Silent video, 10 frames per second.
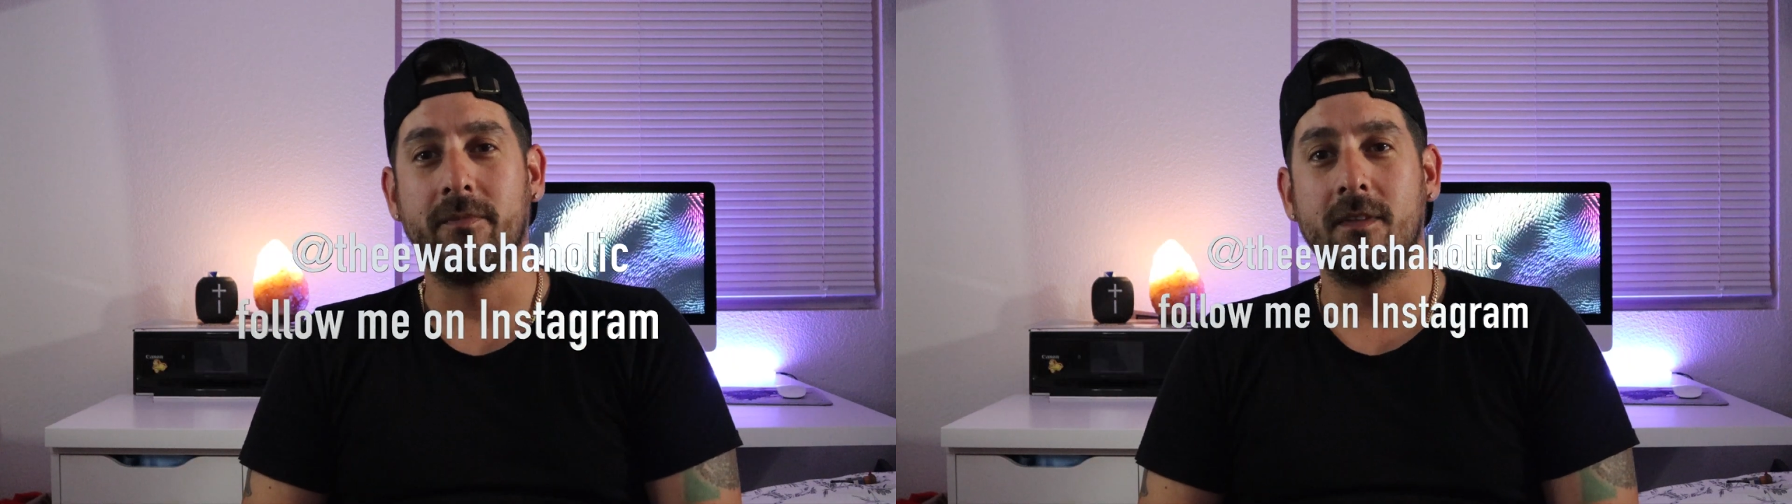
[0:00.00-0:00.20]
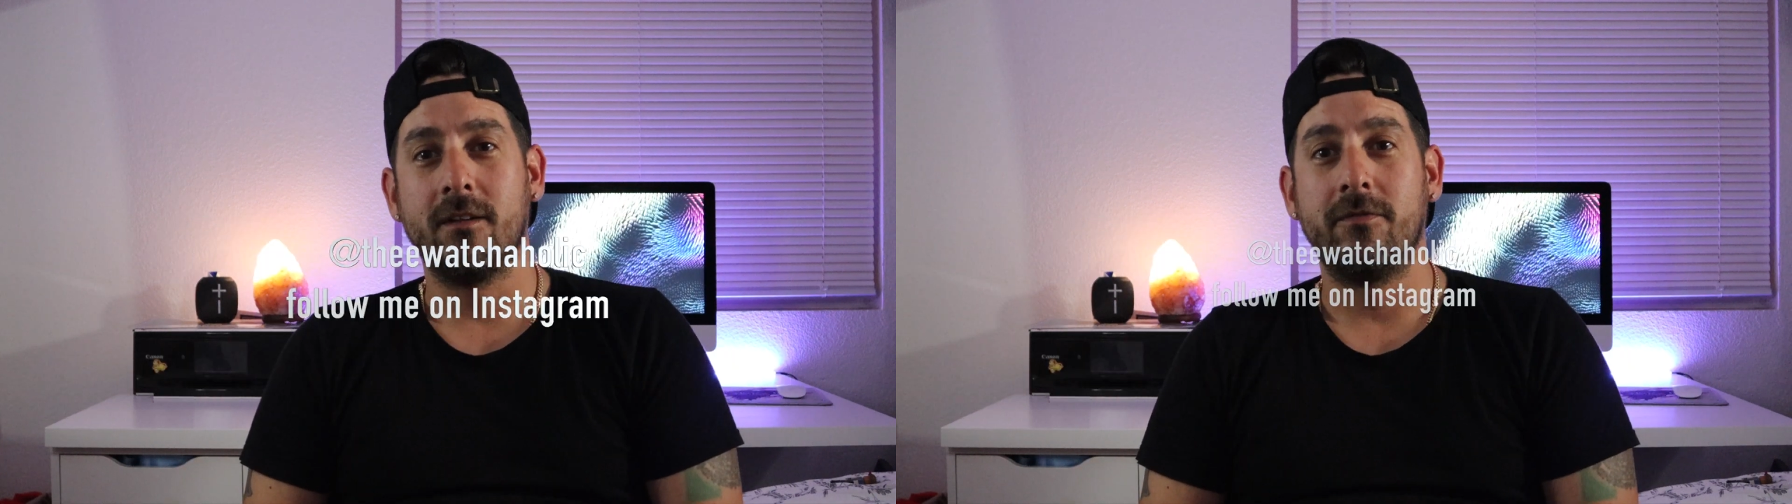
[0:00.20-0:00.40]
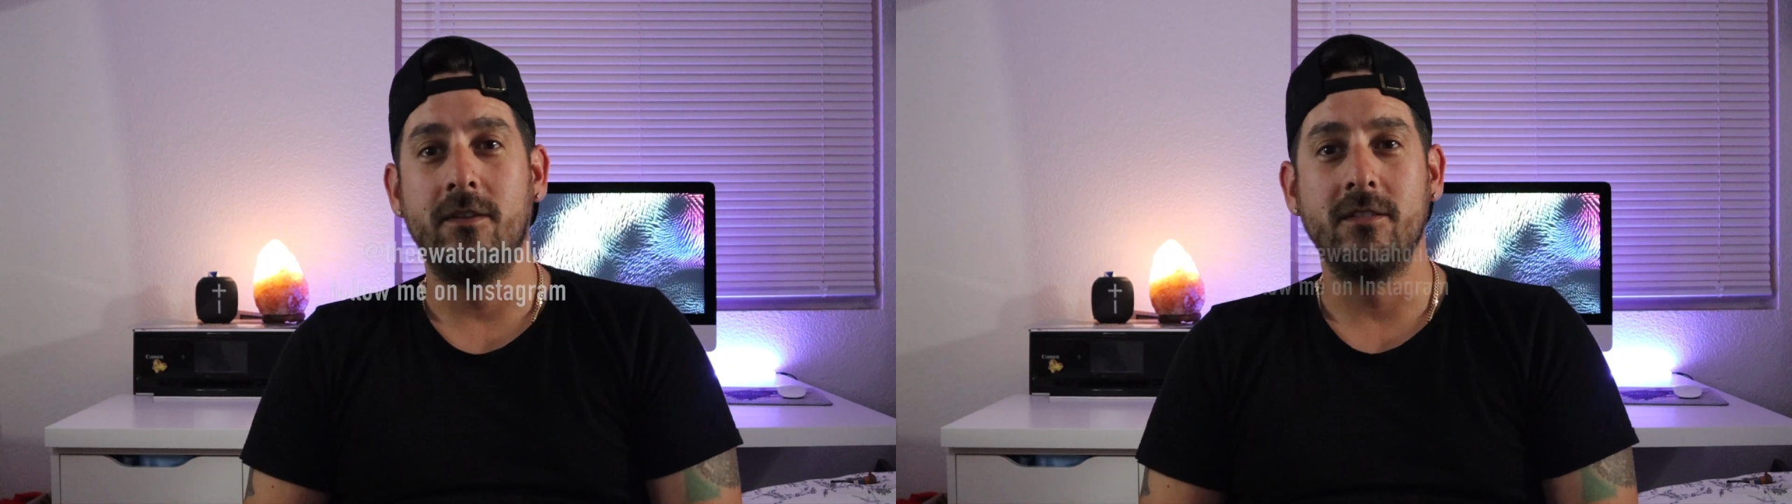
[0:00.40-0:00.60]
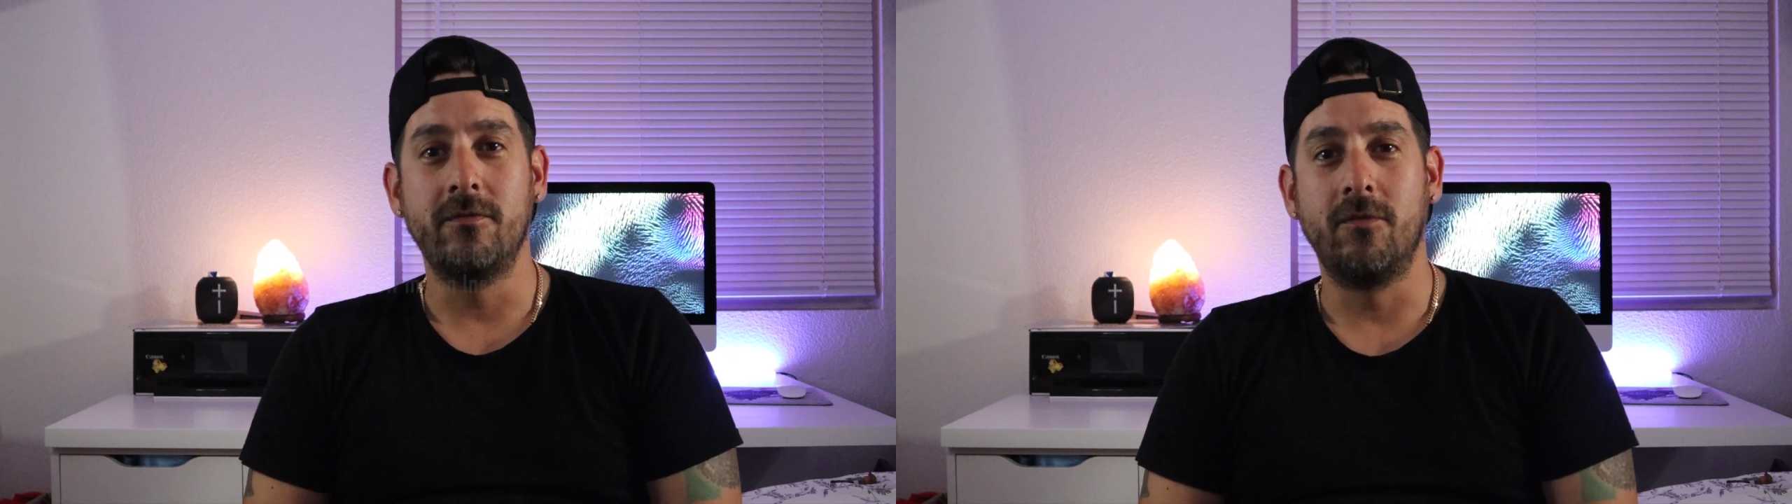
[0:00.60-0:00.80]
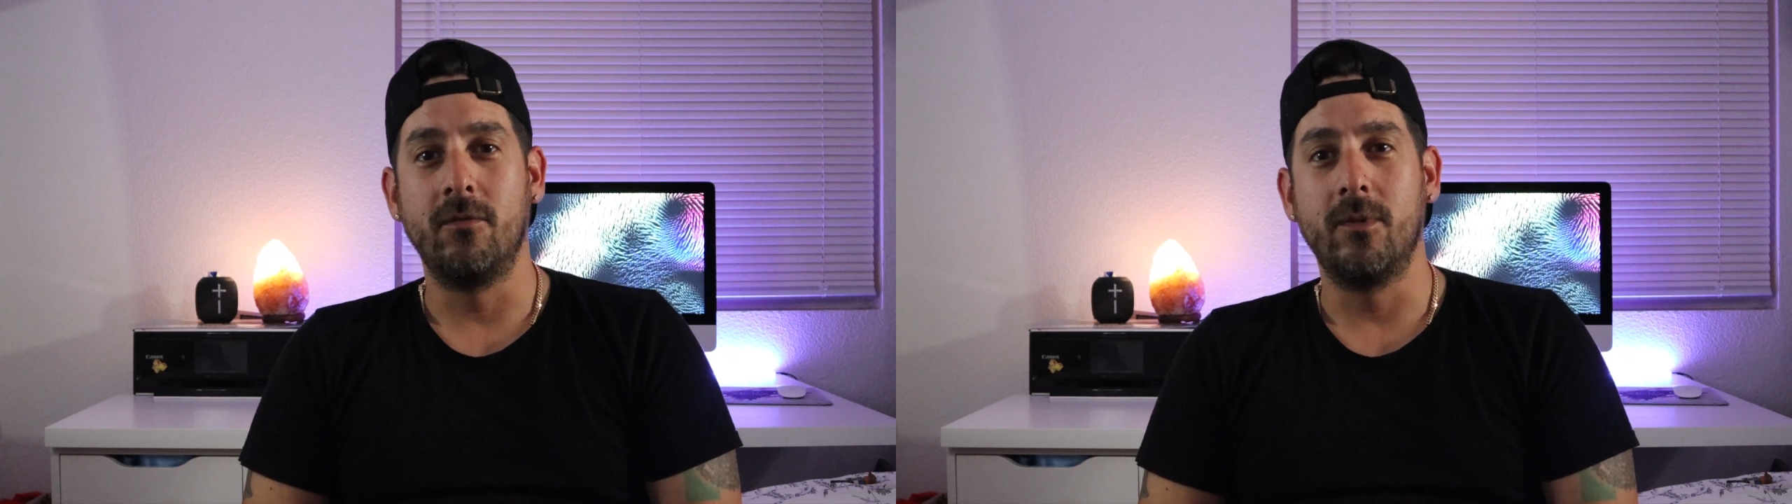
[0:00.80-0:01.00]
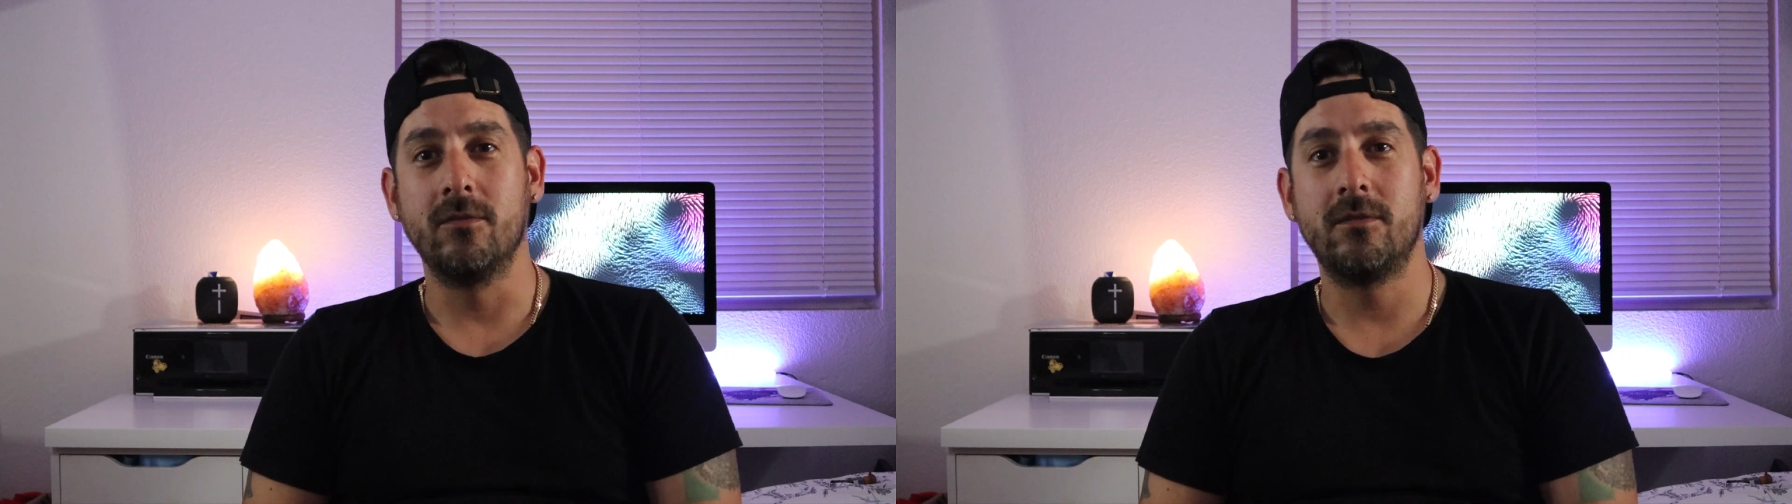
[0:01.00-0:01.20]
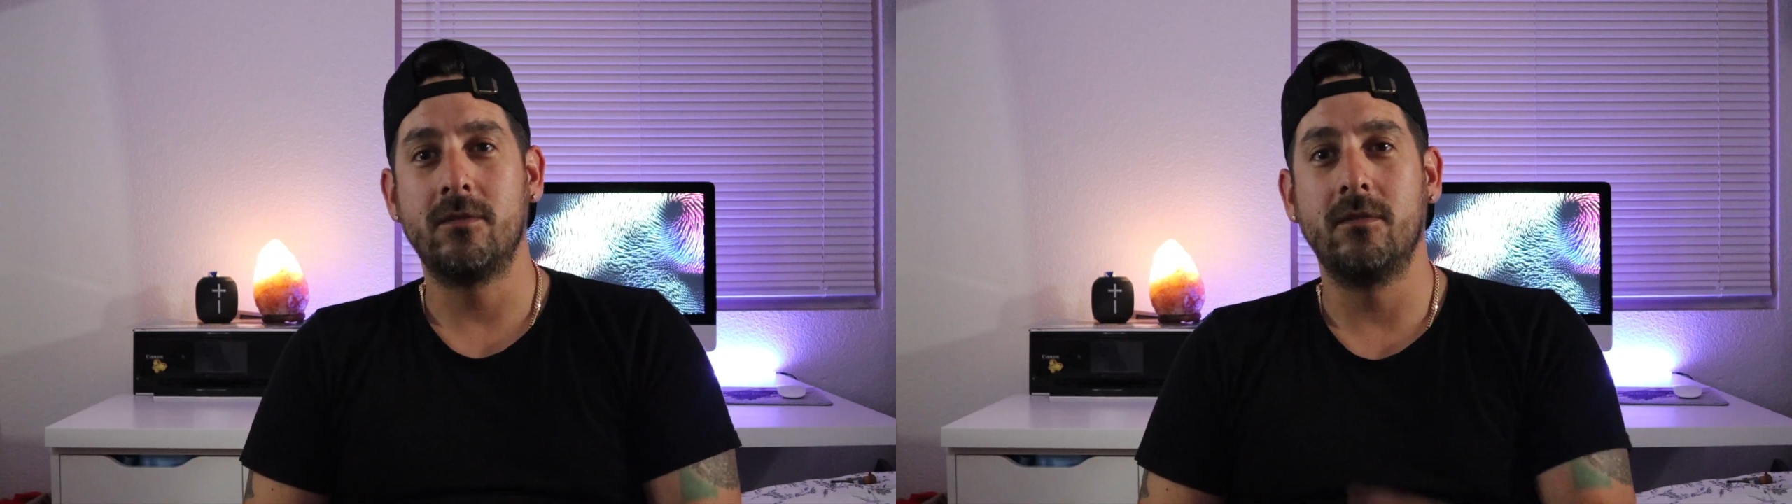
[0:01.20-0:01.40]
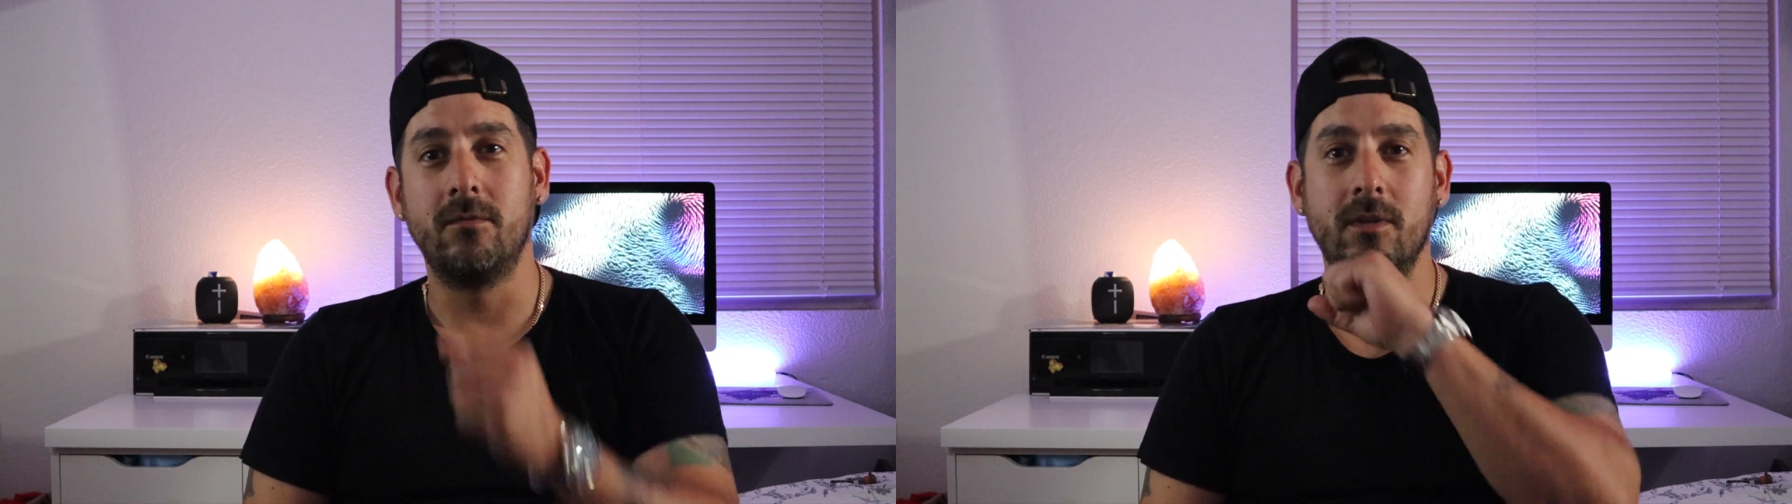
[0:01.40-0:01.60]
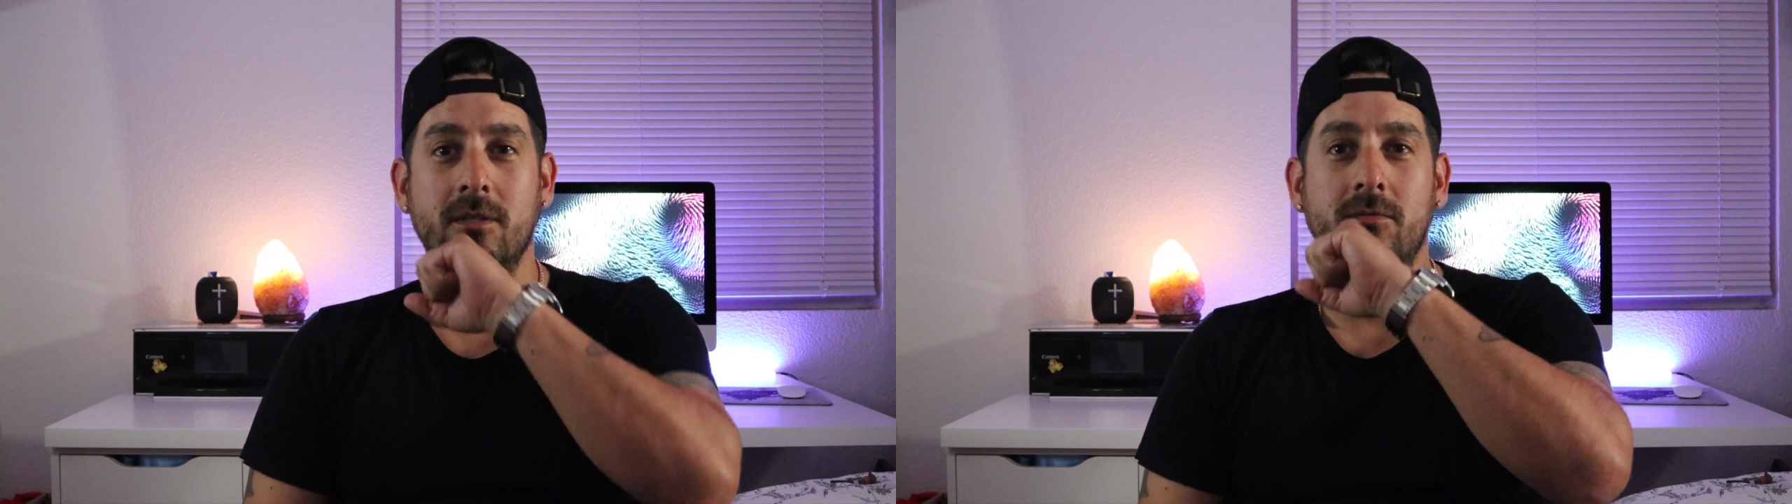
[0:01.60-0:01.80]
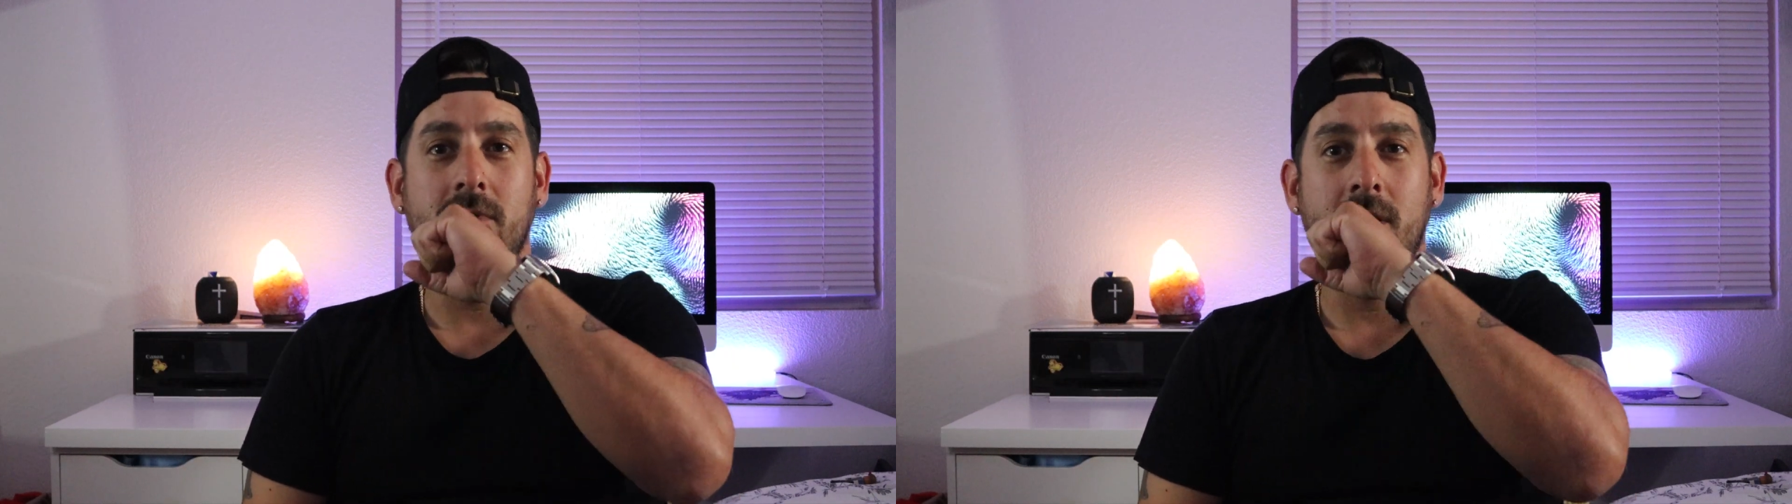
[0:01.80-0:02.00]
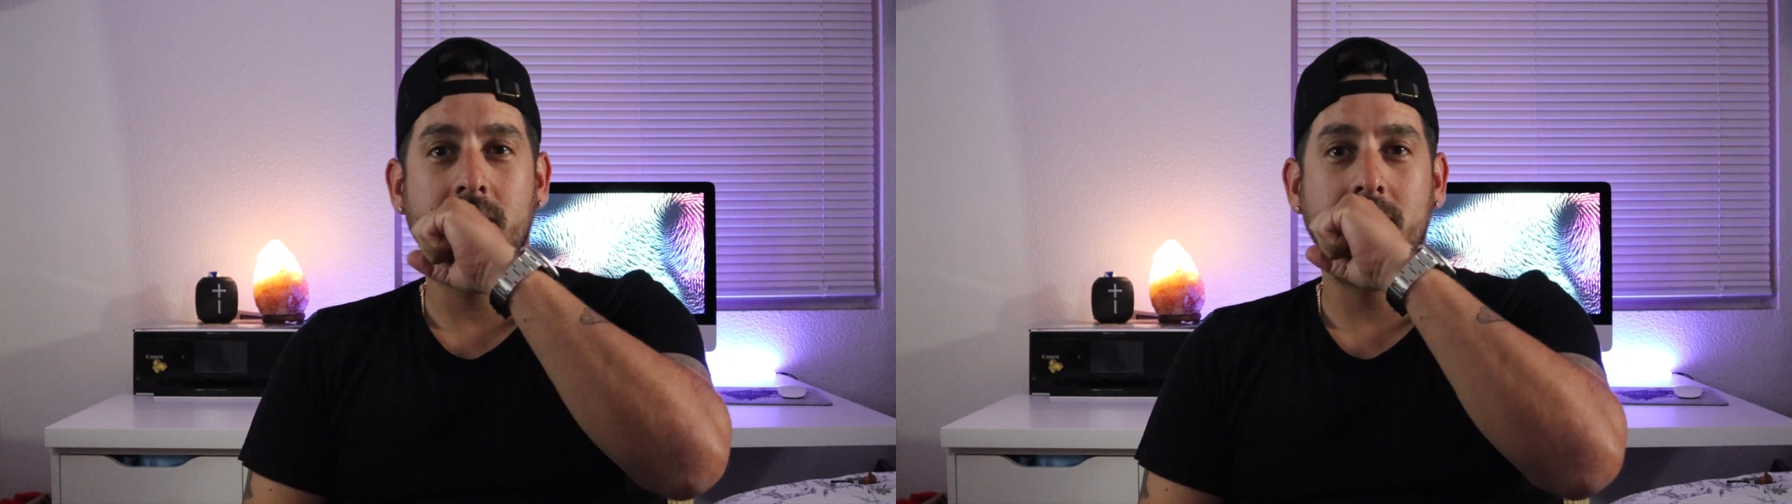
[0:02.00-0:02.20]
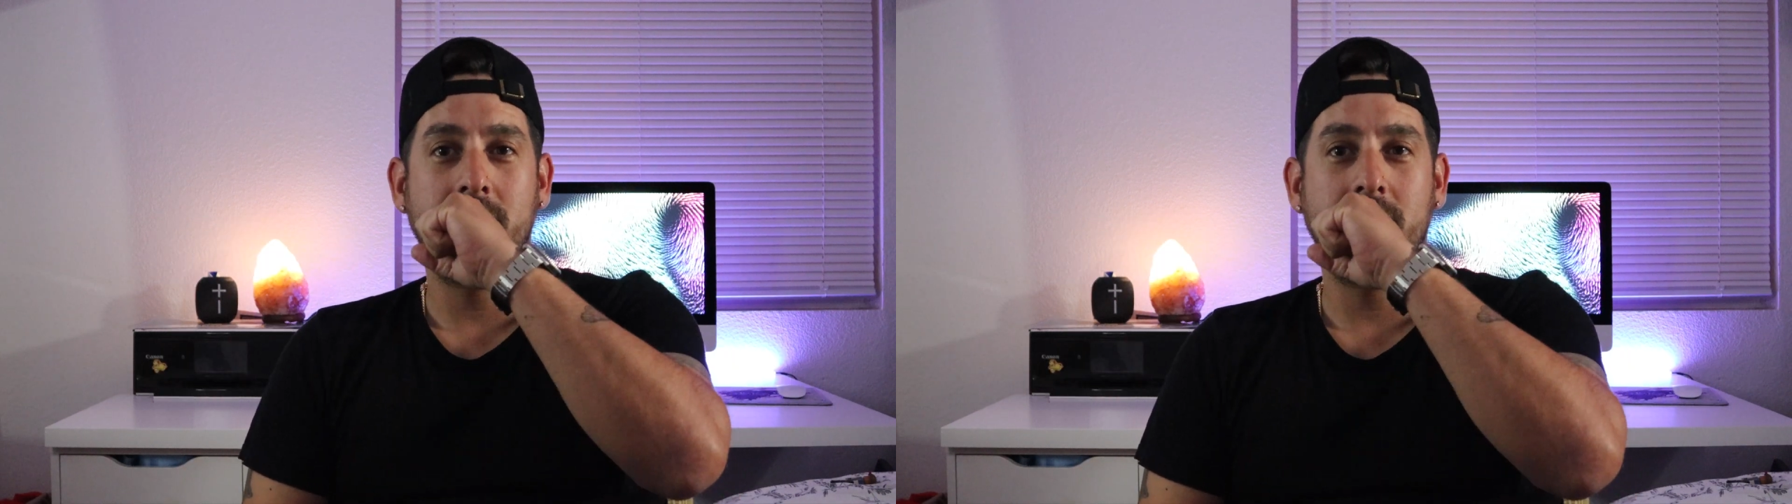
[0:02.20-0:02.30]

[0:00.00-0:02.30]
First and foremost, wrist roll